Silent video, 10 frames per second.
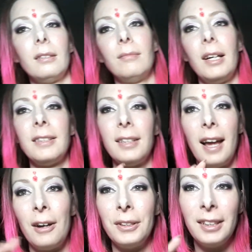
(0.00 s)
As
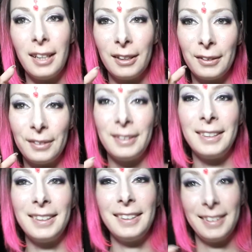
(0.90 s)
loud and ghetto
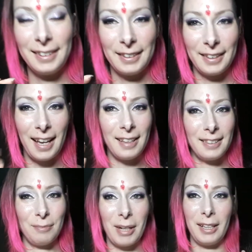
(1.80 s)
as
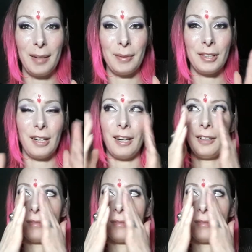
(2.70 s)
my neighbors are,